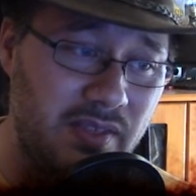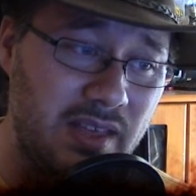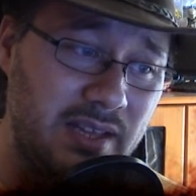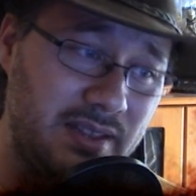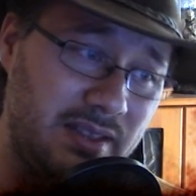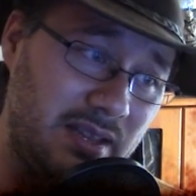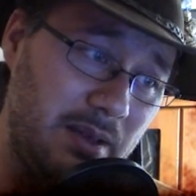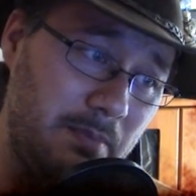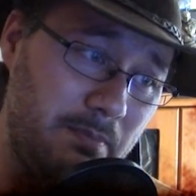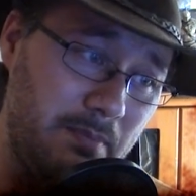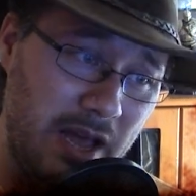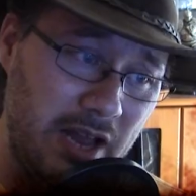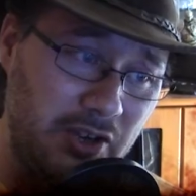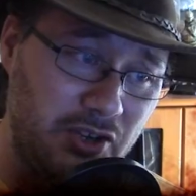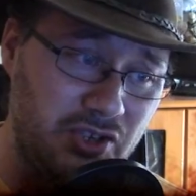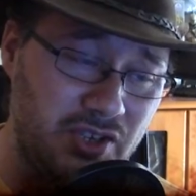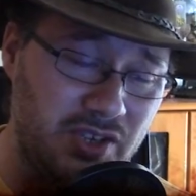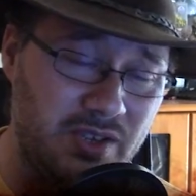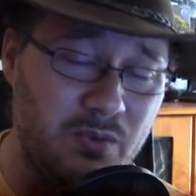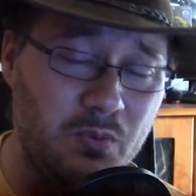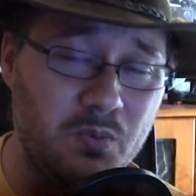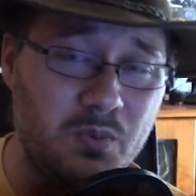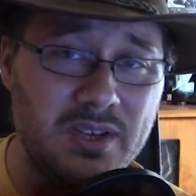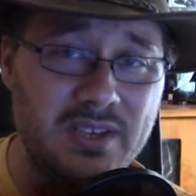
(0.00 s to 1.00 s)
that they
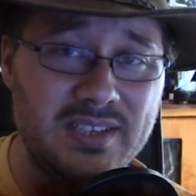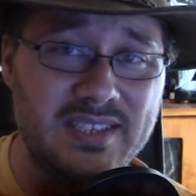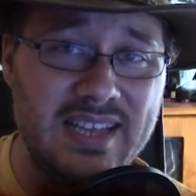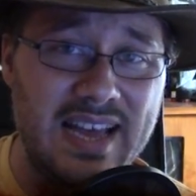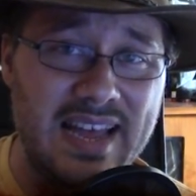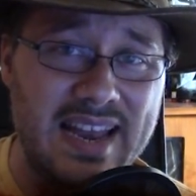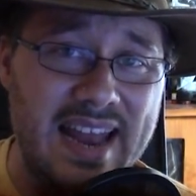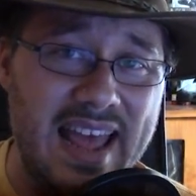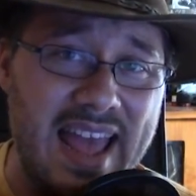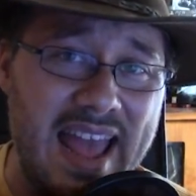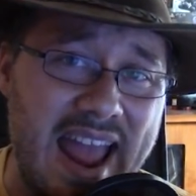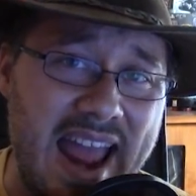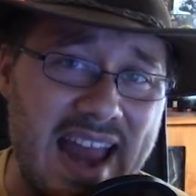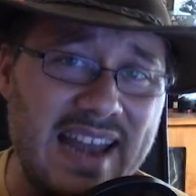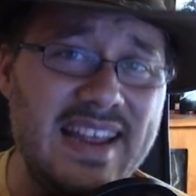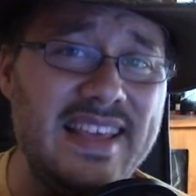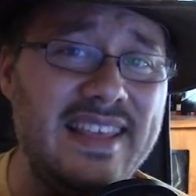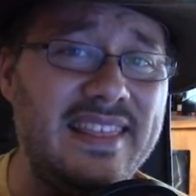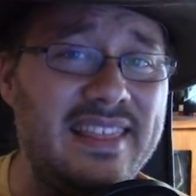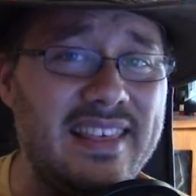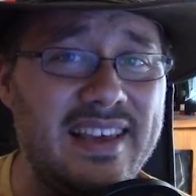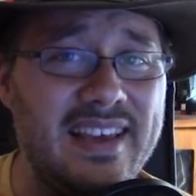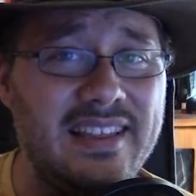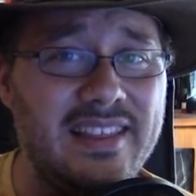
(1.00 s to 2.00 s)
mentioned was that
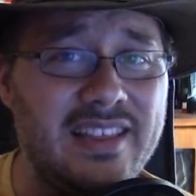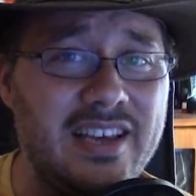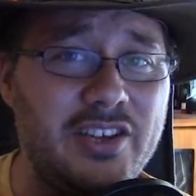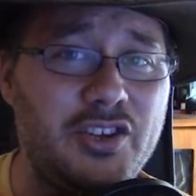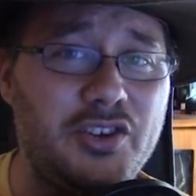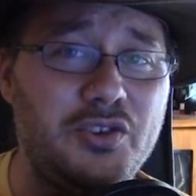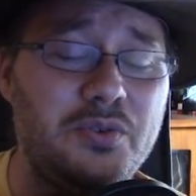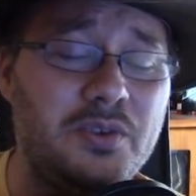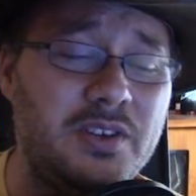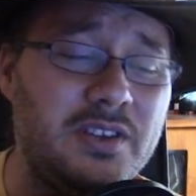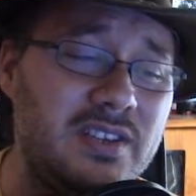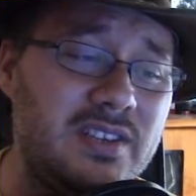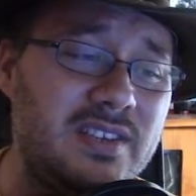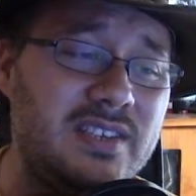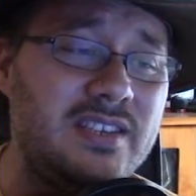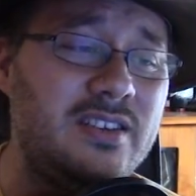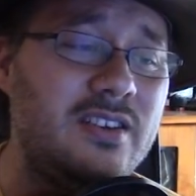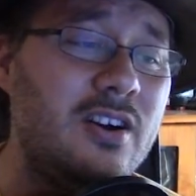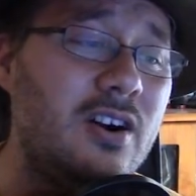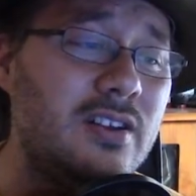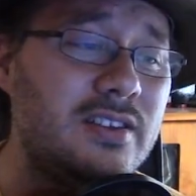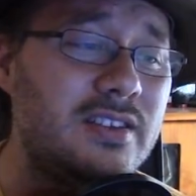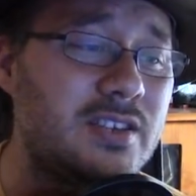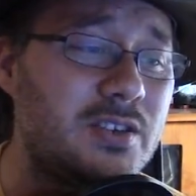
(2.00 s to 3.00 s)
anything that you can
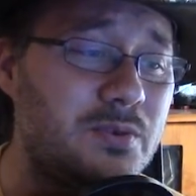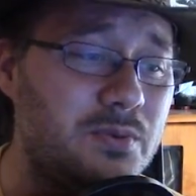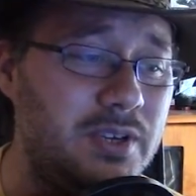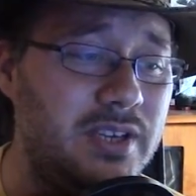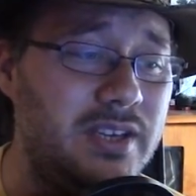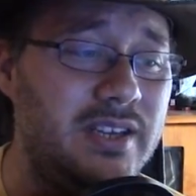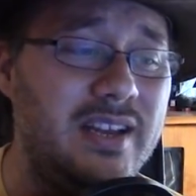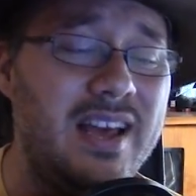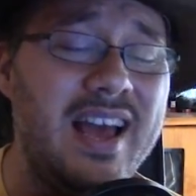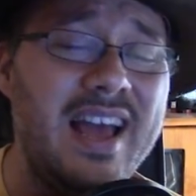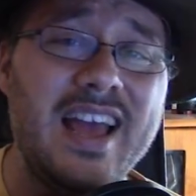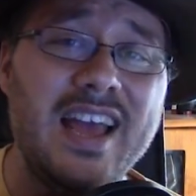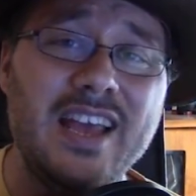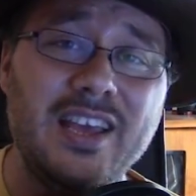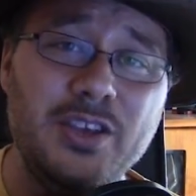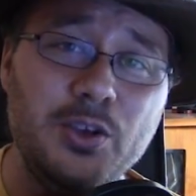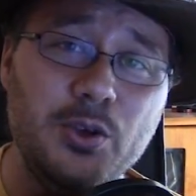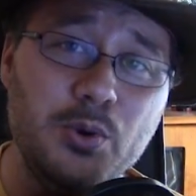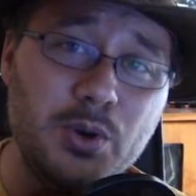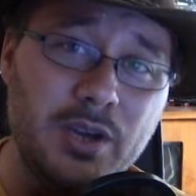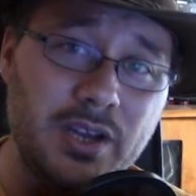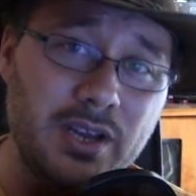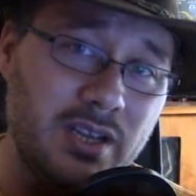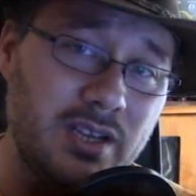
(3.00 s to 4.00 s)
see on screen,
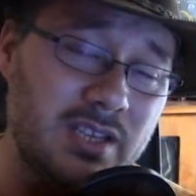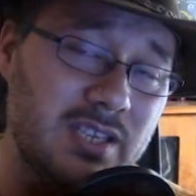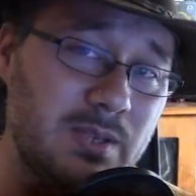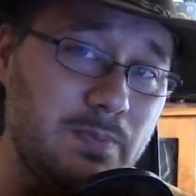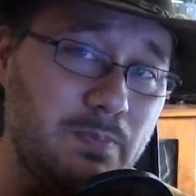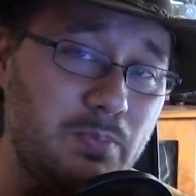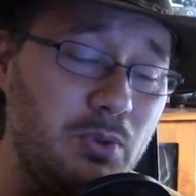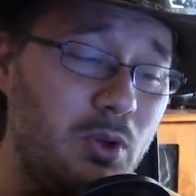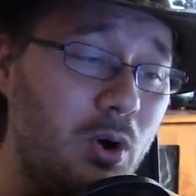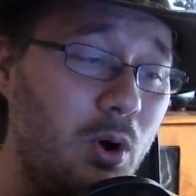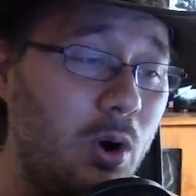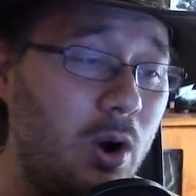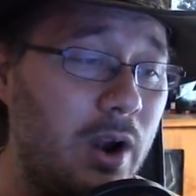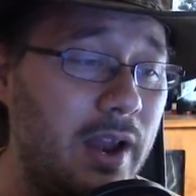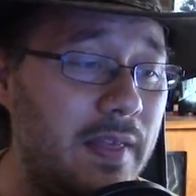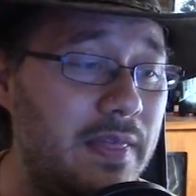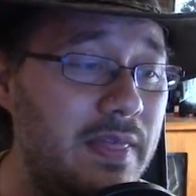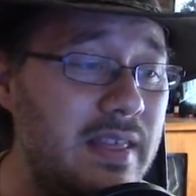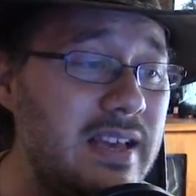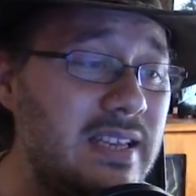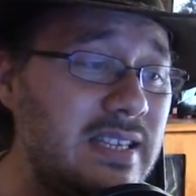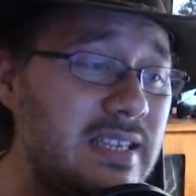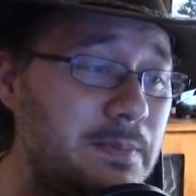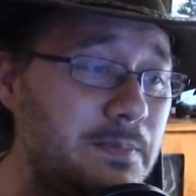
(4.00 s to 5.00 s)
you can explore.
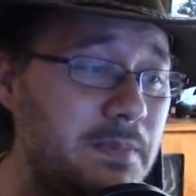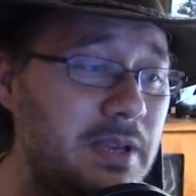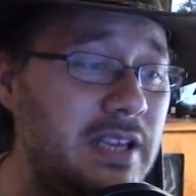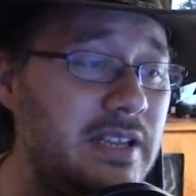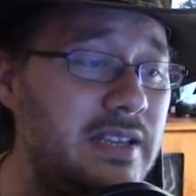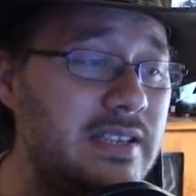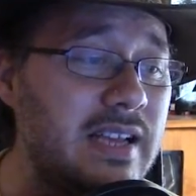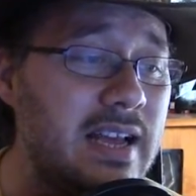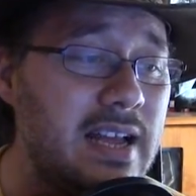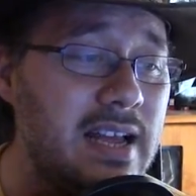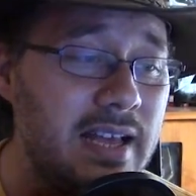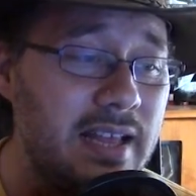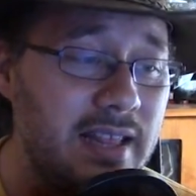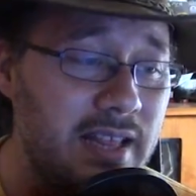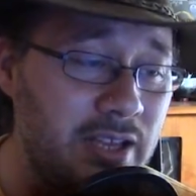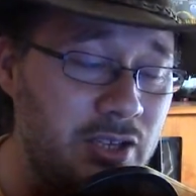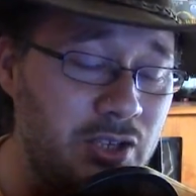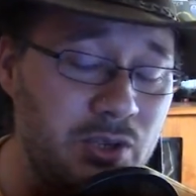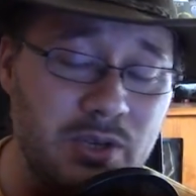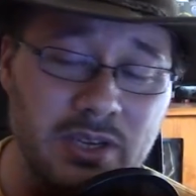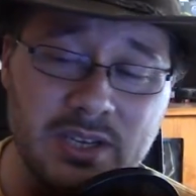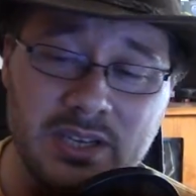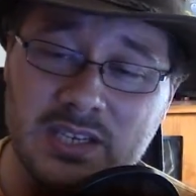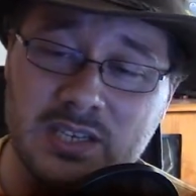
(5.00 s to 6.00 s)
And this means that
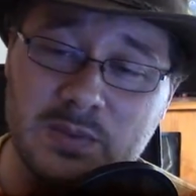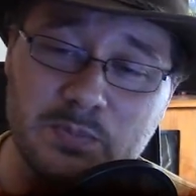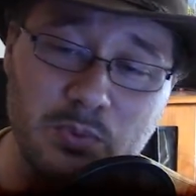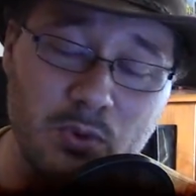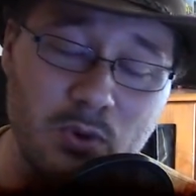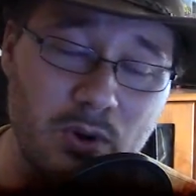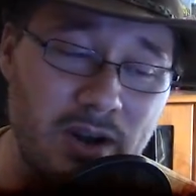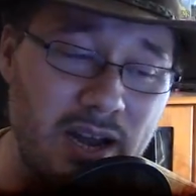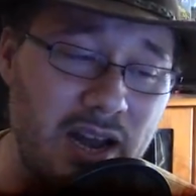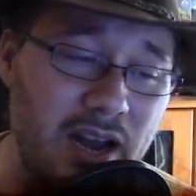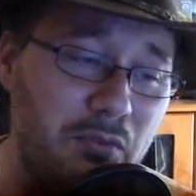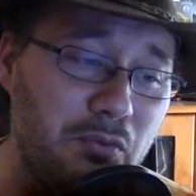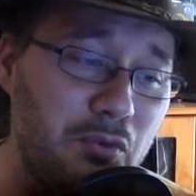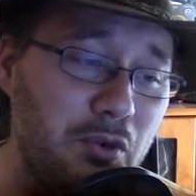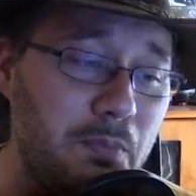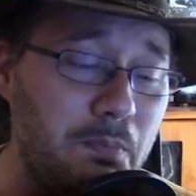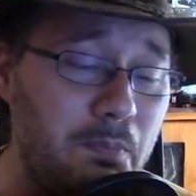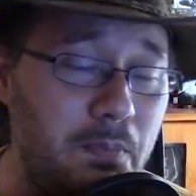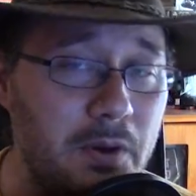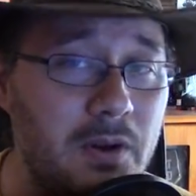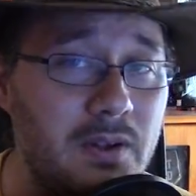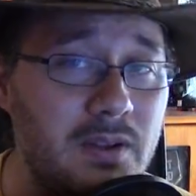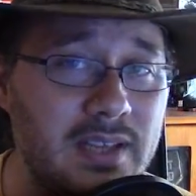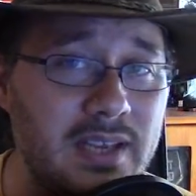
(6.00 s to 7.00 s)
you can explore every
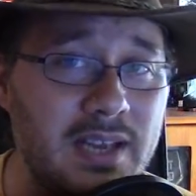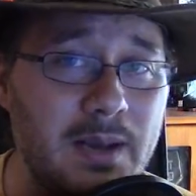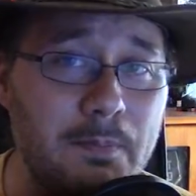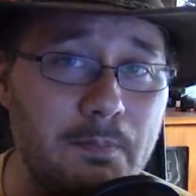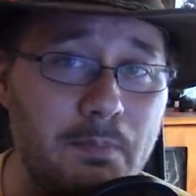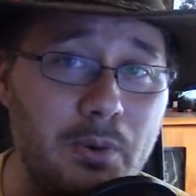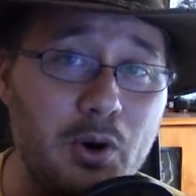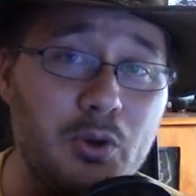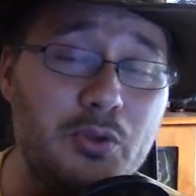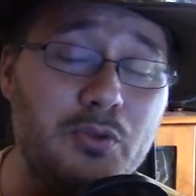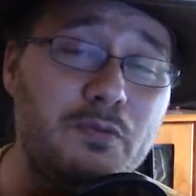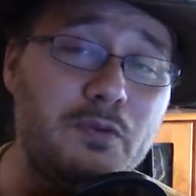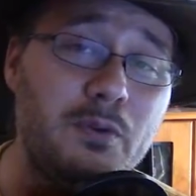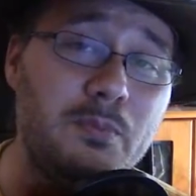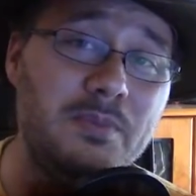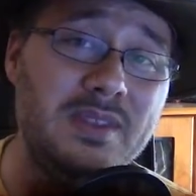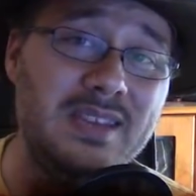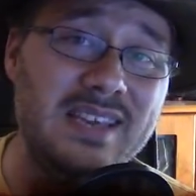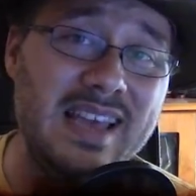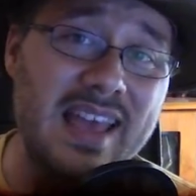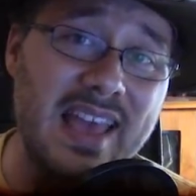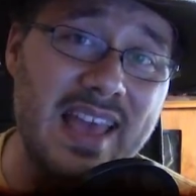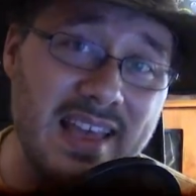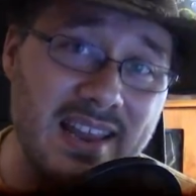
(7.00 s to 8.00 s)
building, both from
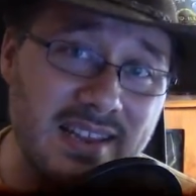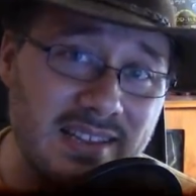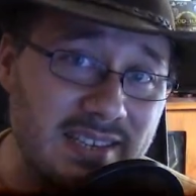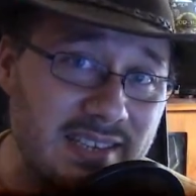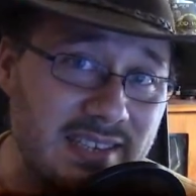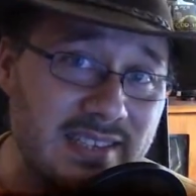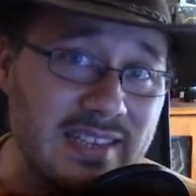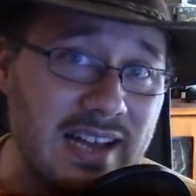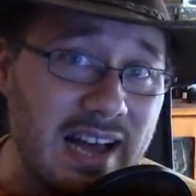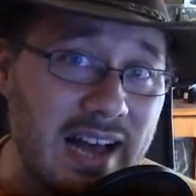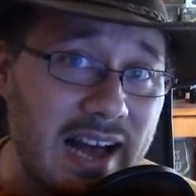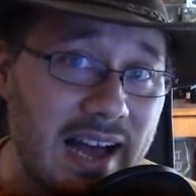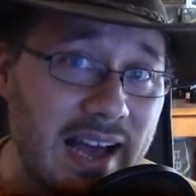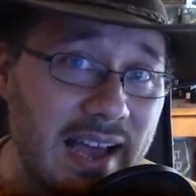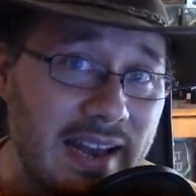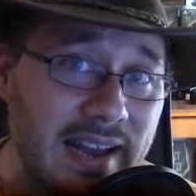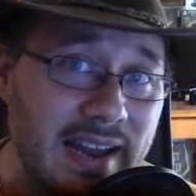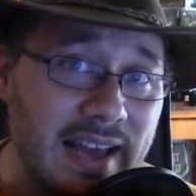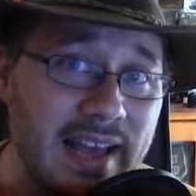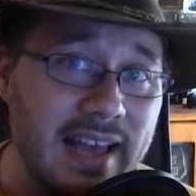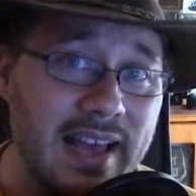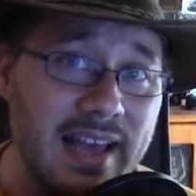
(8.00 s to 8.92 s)
the inside